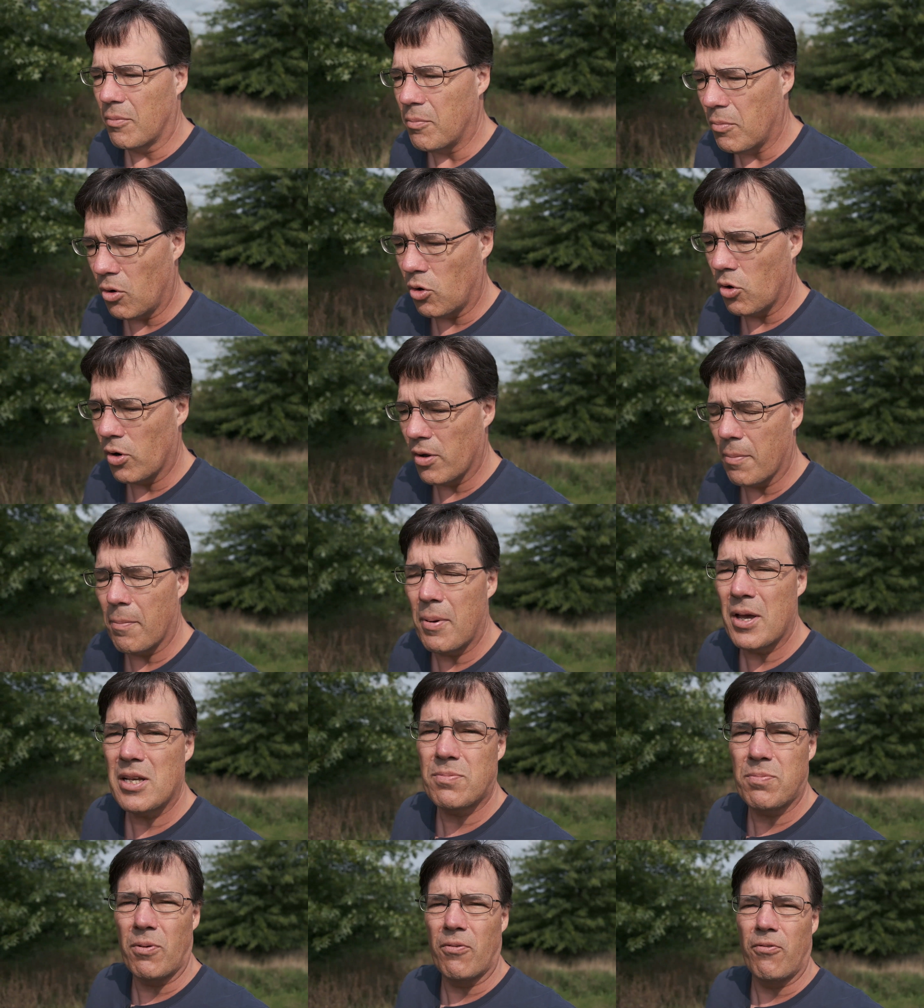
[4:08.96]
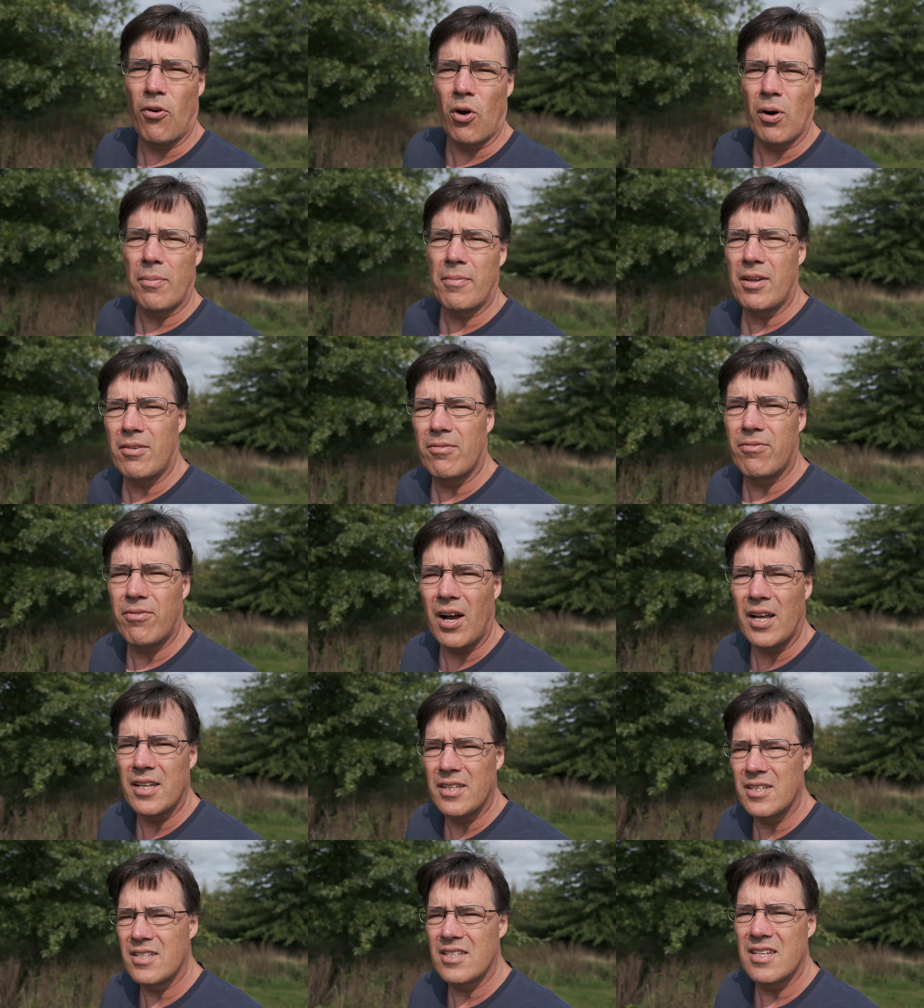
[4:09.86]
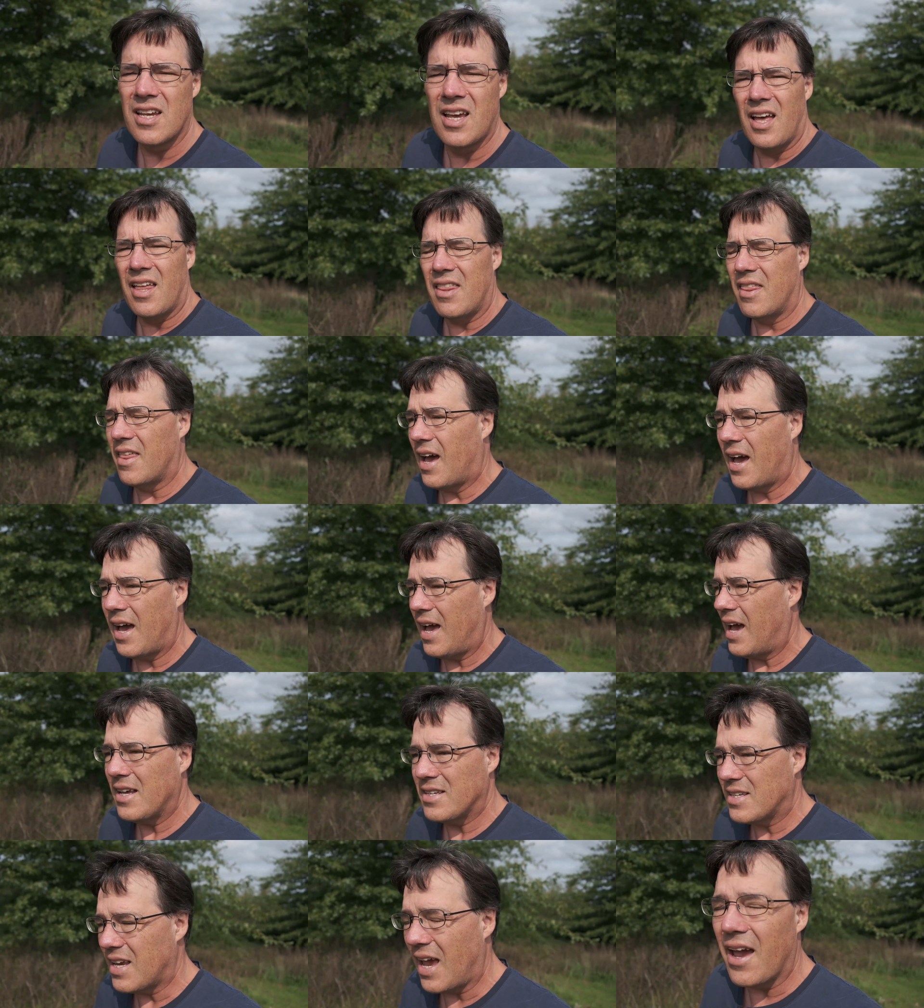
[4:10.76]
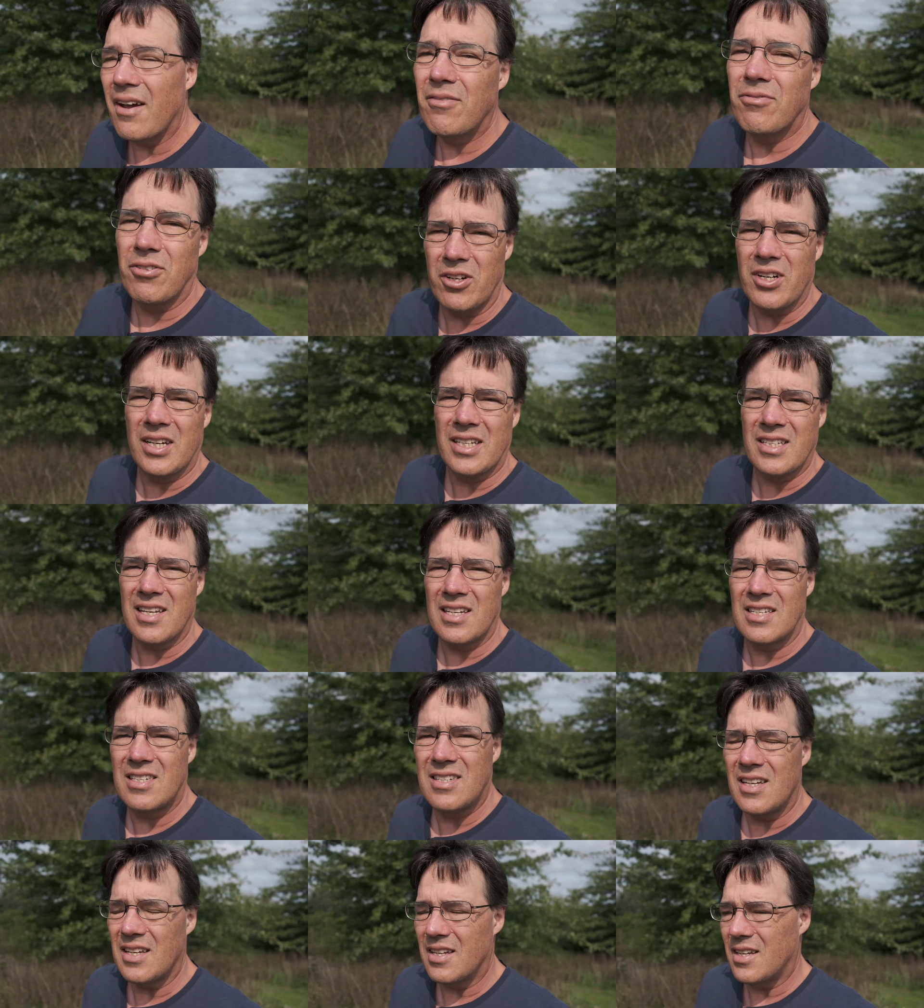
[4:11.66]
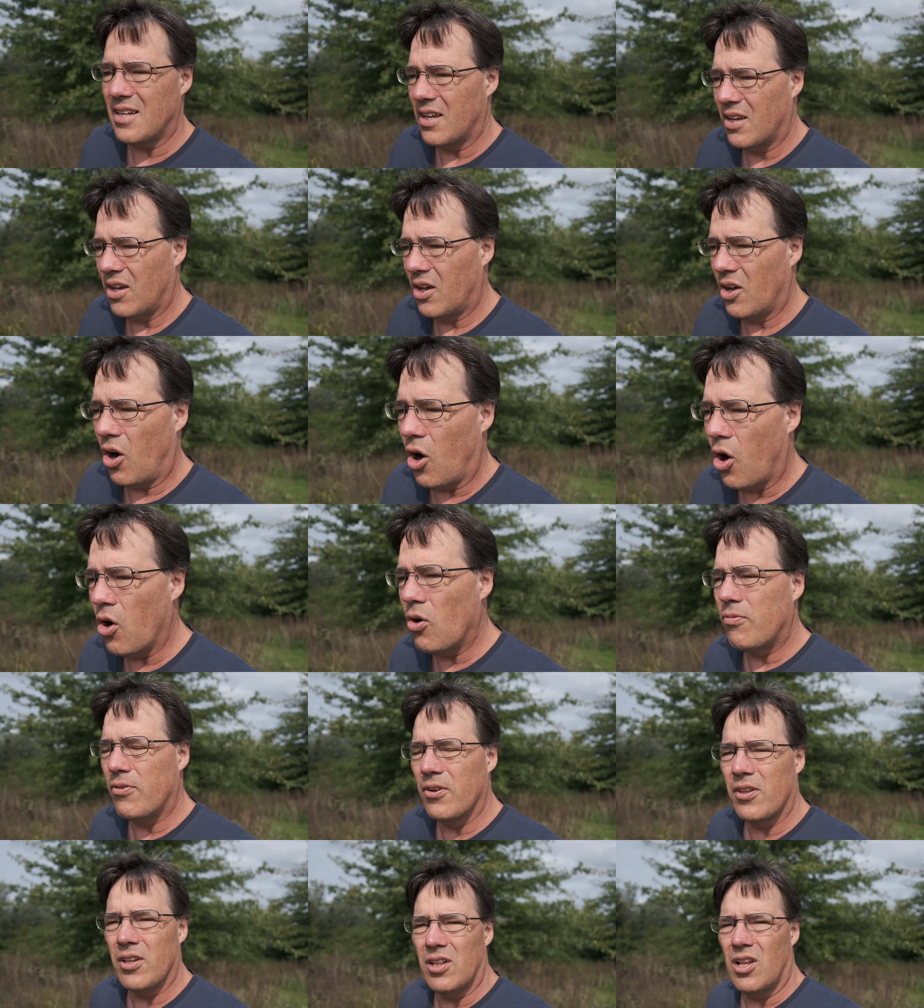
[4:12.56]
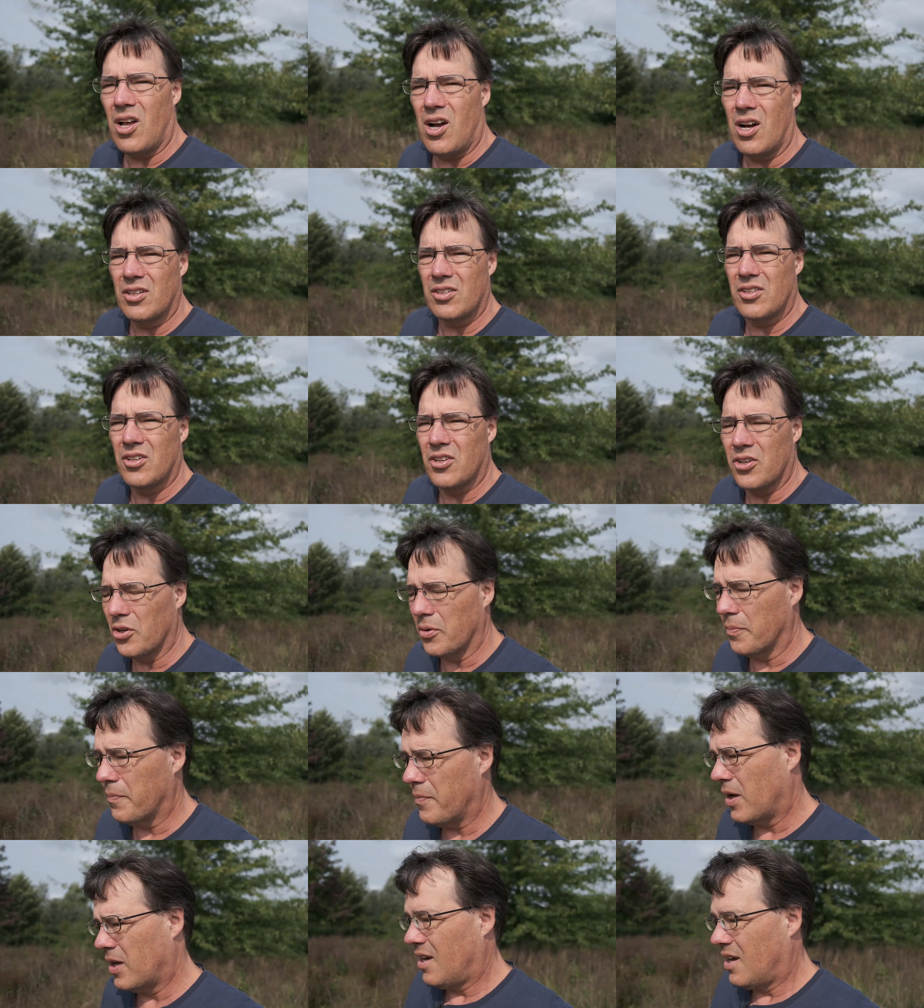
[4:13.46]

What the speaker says: or the best performing funds that has ever existed over the long term.